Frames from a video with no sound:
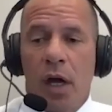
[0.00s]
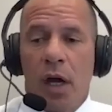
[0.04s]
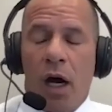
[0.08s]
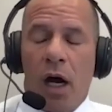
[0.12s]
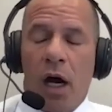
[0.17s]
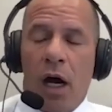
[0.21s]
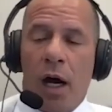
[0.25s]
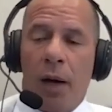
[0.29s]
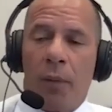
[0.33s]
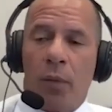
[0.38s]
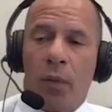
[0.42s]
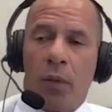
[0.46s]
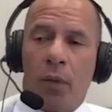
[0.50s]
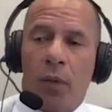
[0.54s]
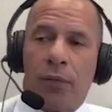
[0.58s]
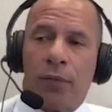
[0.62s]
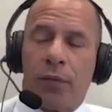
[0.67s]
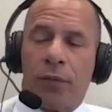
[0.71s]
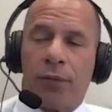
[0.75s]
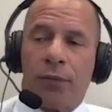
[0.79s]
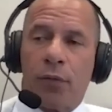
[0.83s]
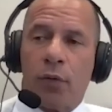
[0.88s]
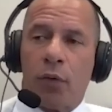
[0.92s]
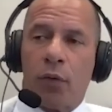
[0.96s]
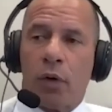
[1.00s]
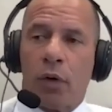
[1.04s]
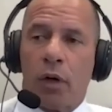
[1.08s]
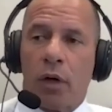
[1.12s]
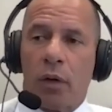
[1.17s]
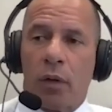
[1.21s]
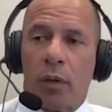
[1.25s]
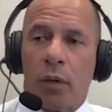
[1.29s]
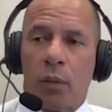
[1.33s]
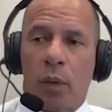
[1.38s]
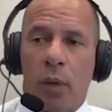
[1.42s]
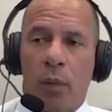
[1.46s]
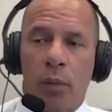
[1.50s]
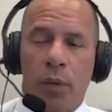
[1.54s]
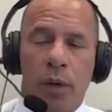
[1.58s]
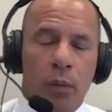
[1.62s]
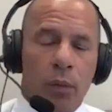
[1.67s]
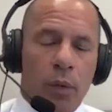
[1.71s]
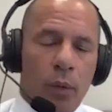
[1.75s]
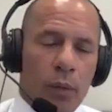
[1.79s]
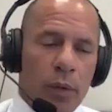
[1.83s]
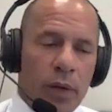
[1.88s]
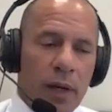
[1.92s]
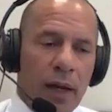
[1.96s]
Um, for when we
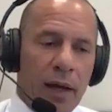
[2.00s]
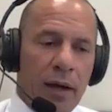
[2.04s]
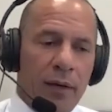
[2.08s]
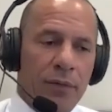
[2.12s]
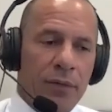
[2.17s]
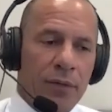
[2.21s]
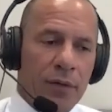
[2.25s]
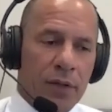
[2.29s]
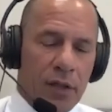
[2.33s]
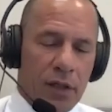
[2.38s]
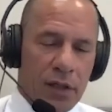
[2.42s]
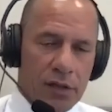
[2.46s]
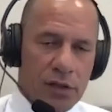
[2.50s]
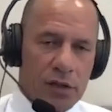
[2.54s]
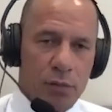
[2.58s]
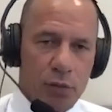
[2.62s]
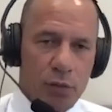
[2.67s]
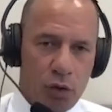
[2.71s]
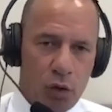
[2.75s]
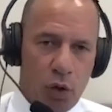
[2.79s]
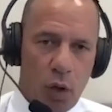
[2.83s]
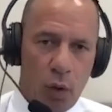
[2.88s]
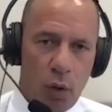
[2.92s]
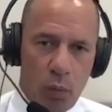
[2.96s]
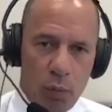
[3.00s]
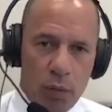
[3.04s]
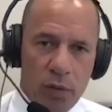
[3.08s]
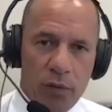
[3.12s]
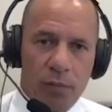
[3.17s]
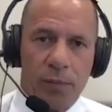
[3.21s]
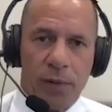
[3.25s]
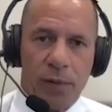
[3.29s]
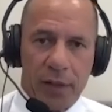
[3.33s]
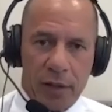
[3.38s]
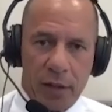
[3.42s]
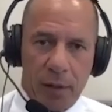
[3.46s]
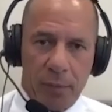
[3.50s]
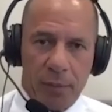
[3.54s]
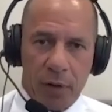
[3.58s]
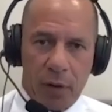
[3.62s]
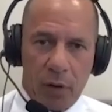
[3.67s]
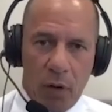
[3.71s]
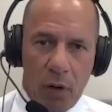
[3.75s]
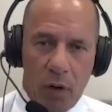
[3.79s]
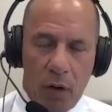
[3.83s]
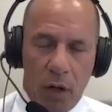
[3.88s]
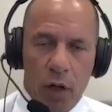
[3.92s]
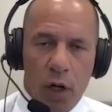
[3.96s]
when we have the customers call, when we've picked up the
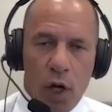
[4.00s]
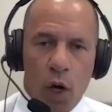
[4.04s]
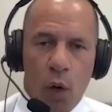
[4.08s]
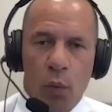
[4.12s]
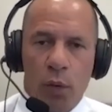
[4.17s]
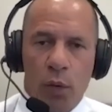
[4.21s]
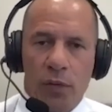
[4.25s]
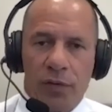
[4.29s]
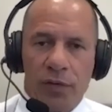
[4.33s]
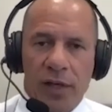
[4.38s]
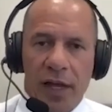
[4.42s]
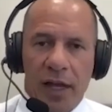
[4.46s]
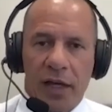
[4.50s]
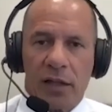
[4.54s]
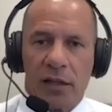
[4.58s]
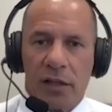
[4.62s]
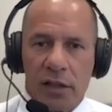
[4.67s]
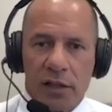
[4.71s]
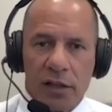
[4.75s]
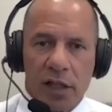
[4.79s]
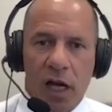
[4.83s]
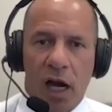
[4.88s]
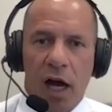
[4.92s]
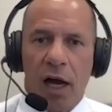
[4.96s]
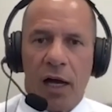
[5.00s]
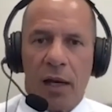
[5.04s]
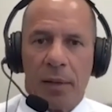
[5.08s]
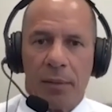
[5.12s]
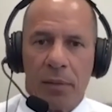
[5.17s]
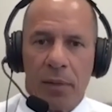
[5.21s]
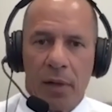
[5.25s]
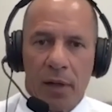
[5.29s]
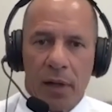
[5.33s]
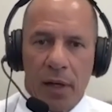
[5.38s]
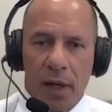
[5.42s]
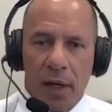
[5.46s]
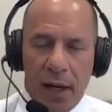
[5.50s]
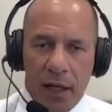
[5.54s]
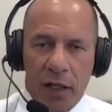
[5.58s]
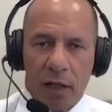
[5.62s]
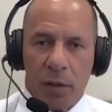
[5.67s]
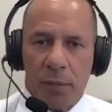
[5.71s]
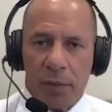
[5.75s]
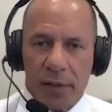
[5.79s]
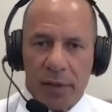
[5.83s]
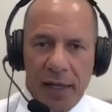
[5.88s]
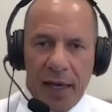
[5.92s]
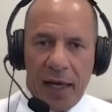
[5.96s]
car, we've taken the time
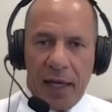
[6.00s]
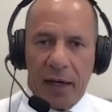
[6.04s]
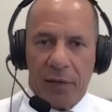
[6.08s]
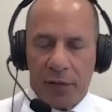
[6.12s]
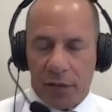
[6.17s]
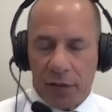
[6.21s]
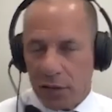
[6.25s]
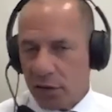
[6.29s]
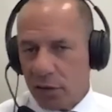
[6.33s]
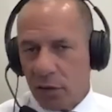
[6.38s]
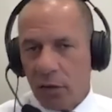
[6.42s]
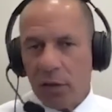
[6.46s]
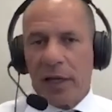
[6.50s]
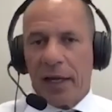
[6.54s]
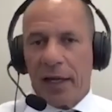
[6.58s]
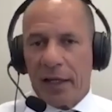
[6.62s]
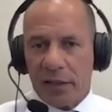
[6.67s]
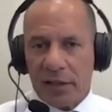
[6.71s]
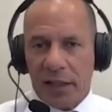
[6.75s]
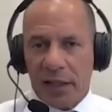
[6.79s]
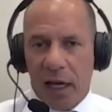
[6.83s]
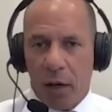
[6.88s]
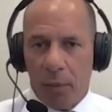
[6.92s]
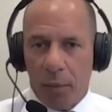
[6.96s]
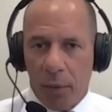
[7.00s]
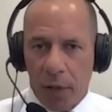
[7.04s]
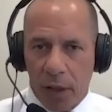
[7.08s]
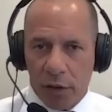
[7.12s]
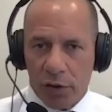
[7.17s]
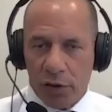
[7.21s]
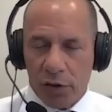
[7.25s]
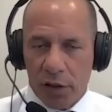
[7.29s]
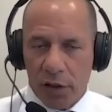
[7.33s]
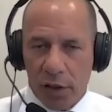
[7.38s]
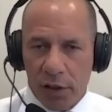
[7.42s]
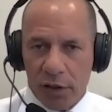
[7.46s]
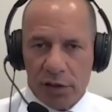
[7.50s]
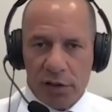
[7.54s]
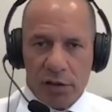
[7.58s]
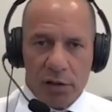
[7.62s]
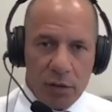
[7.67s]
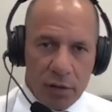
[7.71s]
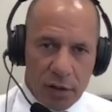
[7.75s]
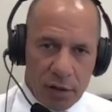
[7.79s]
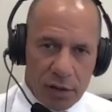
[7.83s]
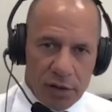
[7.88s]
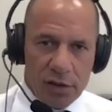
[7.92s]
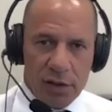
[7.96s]
element out of it. They're still going to ask how much, and it's
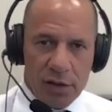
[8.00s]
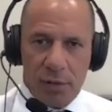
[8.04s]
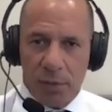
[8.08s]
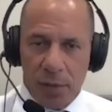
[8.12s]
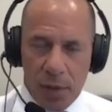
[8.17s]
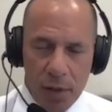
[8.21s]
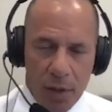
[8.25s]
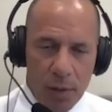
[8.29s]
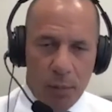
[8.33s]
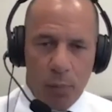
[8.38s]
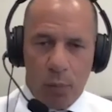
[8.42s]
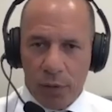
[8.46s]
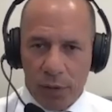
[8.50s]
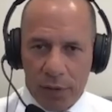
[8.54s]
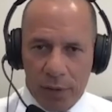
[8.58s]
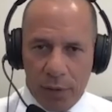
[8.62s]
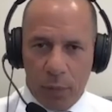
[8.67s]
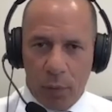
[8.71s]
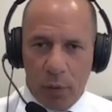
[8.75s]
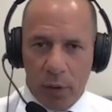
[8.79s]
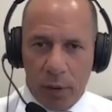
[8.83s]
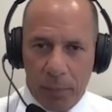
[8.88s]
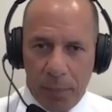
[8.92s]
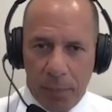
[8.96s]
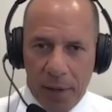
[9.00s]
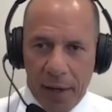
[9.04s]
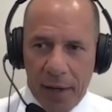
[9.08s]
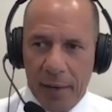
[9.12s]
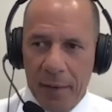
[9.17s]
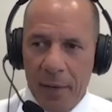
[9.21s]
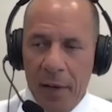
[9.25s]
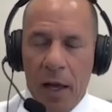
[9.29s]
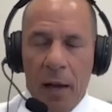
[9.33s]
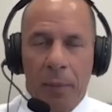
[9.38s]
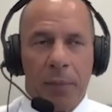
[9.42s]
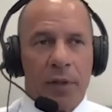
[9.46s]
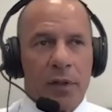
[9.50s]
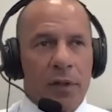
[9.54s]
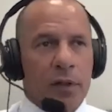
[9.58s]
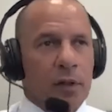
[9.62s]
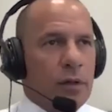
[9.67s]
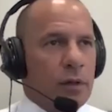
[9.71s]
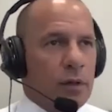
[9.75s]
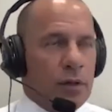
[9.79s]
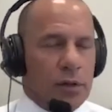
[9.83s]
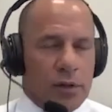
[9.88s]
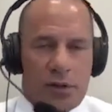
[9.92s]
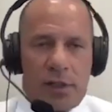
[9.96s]
still going to seem more than they want to pay. But you
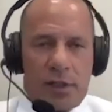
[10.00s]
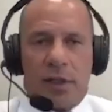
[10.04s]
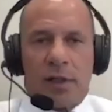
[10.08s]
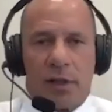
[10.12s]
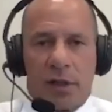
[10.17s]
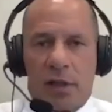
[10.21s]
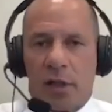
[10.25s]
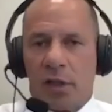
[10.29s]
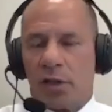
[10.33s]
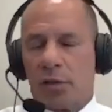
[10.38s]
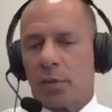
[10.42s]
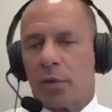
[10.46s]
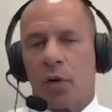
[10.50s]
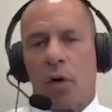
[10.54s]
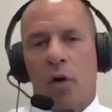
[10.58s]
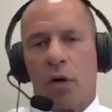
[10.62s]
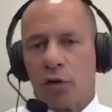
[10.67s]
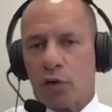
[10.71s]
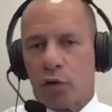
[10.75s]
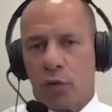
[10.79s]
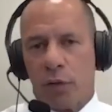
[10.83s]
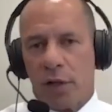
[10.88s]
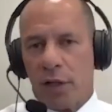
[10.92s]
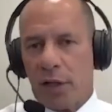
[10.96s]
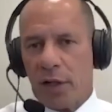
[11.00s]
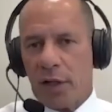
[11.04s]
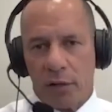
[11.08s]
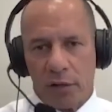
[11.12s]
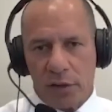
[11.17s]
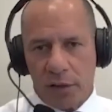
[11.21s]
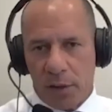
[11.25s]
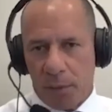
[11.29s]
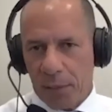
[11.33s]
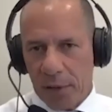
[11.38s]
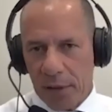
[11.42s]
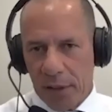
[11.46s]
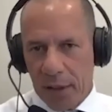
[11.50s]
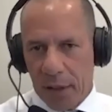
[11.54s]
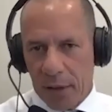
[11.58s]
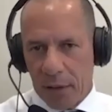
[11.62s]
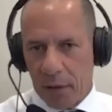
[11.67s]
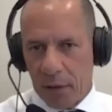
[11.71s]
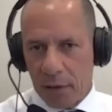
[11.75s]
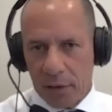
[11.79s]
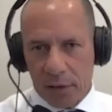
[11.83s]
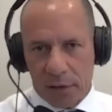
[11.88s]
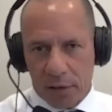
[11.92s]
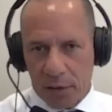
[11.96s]
know, you say to the customer, the car's already here, it's up in the
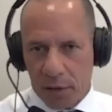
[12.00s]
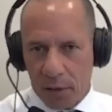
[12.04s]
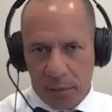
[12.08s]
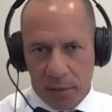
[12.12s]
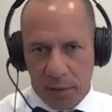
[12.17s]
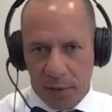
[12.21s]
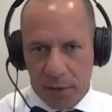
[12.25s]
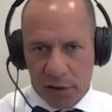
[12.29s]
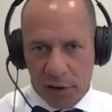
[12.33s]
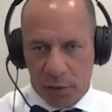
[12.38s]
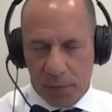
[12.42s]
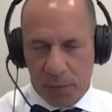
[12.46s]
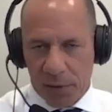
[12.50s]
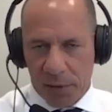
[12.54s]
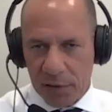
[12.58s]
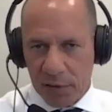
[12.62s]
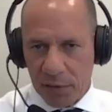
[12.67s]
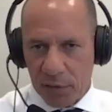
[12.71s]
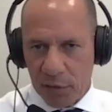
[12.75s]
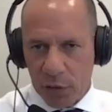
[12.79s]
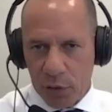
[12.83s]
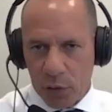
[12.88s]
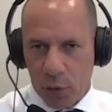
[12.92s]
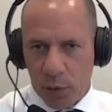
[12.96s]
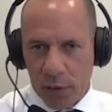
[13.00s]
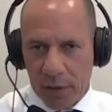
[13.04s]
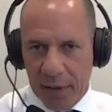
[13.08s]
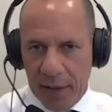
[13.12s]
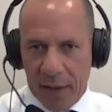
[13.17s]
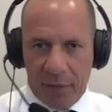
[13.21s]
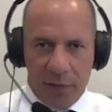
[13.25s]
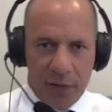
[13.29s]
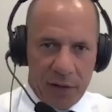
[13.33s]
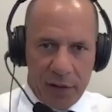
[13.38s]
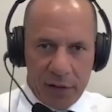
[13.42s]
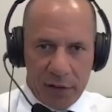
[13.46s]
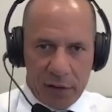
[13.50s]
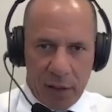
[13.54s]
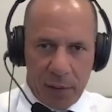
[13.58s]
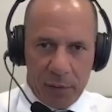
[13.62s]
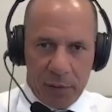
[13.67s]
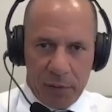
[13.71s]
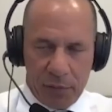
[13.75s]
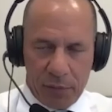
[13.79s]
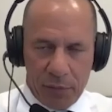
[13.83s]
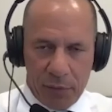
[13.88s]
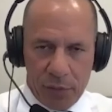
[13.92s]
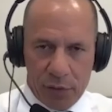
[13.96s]
air, it's going to be less expensive to do it now than any time in the
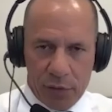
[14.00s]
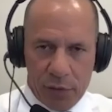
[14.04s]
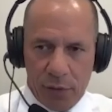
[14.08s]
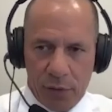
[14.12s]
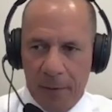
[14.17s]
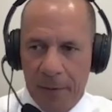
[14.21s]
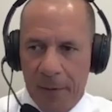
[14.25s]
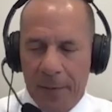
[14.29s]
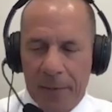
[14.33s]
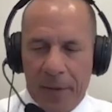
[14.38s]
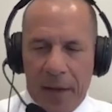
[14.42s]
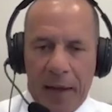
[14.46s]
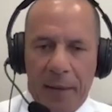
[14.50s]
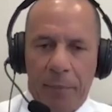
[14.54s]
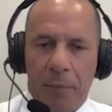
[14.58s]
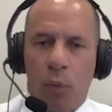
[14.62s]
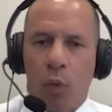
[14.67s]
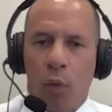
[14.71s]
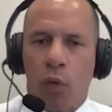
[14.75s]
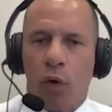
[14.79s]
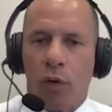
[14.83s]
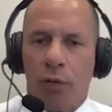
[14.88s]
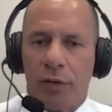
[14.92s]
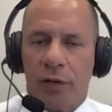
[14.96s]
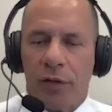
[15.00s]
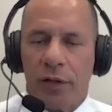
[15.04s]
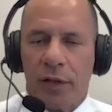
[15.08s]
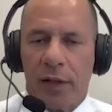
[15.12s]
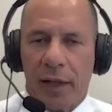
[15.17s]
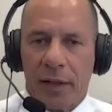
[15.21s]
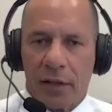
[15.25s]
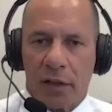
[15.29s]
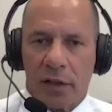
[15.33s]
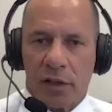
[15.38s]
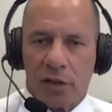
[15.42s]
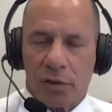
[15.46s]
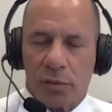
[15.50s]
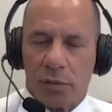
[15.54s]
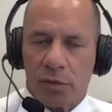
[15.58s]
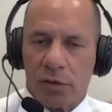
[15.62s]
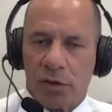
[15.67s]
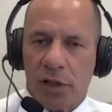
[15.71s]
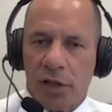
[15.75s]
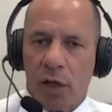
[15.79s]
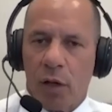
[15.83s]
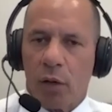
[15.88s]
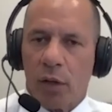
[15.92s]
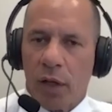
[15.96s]
future, and more often than not, customers
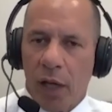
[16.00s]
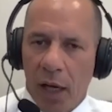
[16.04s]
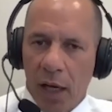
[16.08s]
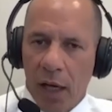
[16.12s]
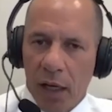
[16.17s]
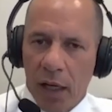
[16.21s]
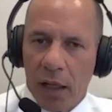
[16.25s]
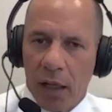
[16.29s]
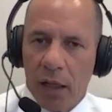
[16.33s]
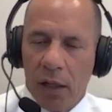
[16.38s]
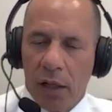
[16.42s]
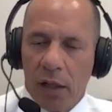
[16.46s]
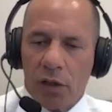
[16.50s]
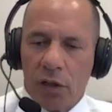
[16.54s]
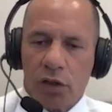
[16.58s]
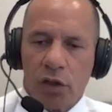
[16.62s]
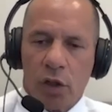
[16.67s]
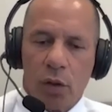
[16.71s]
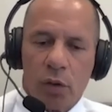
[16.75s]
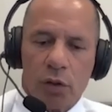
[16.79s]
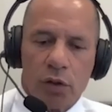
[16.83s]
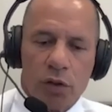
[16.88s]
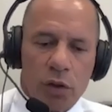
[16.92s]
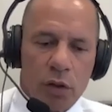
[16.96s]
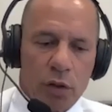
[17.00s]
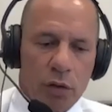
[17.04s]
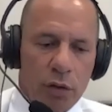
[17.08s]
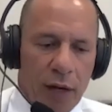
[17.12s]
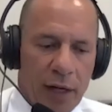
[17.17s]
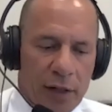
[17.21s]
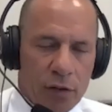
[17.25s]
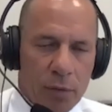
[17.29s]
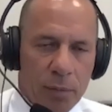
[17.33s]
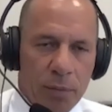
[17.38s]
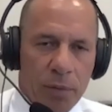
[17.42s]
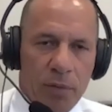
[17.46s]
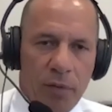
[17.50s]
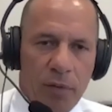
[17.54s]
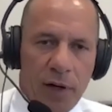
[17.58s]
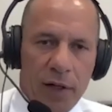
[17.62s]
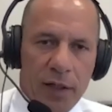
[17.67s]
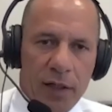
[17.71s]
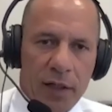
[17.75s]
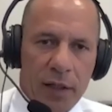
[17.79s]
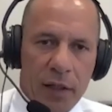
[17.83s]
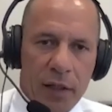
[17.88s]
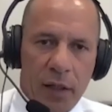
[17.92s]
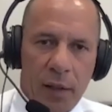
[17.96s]
say okay. So, so you're actually
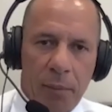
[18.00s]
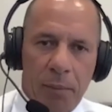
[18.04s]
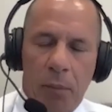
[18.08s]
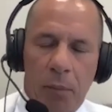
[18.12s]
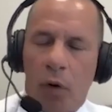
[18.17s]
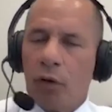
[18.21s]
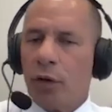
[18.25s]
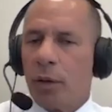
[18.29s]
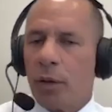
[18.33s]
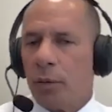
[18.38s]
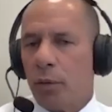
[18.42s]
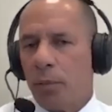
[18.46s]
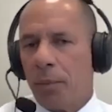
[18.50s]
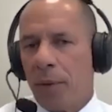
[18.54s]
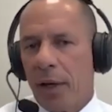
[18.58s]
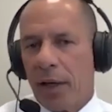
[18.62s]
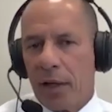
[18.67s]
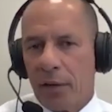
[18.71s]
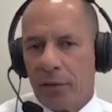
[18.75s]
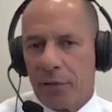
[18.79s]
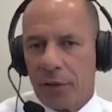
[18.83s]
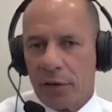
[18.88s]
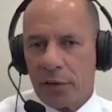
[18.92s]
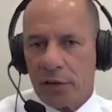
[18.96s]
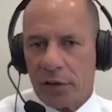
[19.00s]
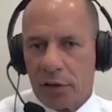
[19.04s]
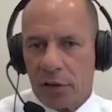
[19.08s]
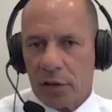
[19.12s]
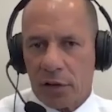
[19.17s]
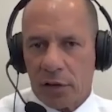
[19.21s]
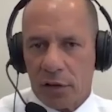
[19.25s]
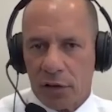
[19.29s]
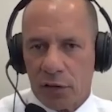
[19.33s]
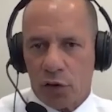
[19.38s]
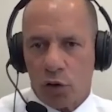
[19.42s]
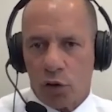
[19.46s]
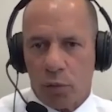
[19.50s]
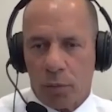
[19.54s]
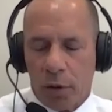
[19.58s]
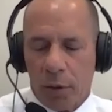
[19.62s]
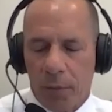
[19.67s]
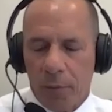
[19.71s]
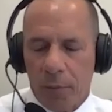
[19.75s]
providing uh, multiple benefits to the consumer.